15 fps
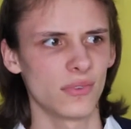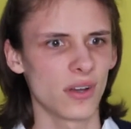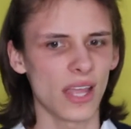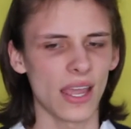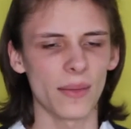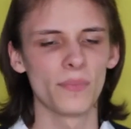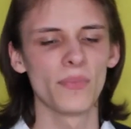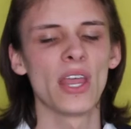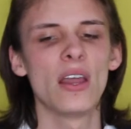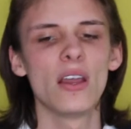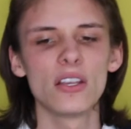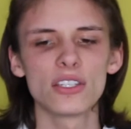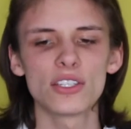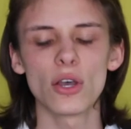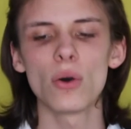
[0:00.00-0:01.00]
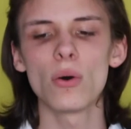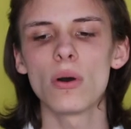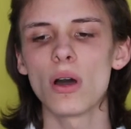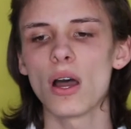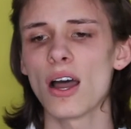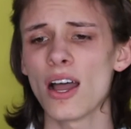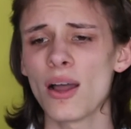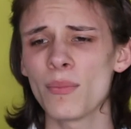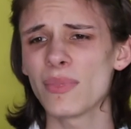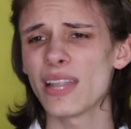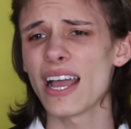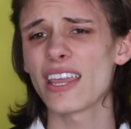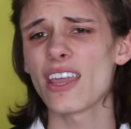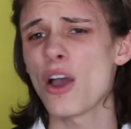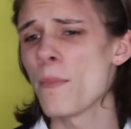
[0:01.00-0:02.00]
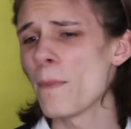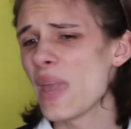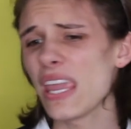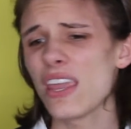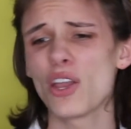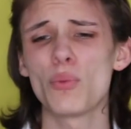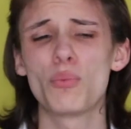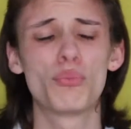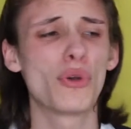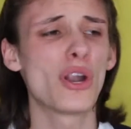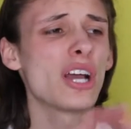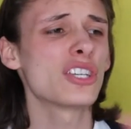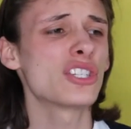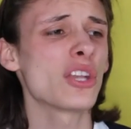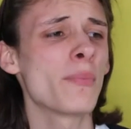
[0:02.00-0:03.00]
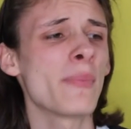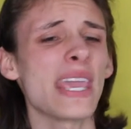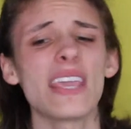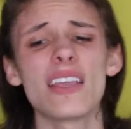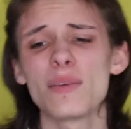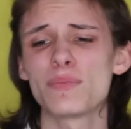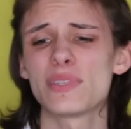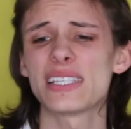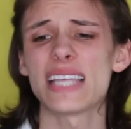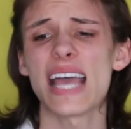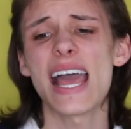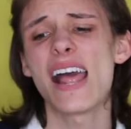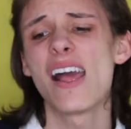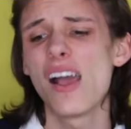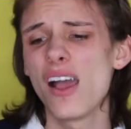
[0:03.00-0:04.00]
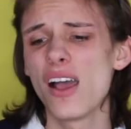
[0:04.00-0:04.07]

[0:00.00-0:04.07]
okay. So, like a makeup brush, a makeup set,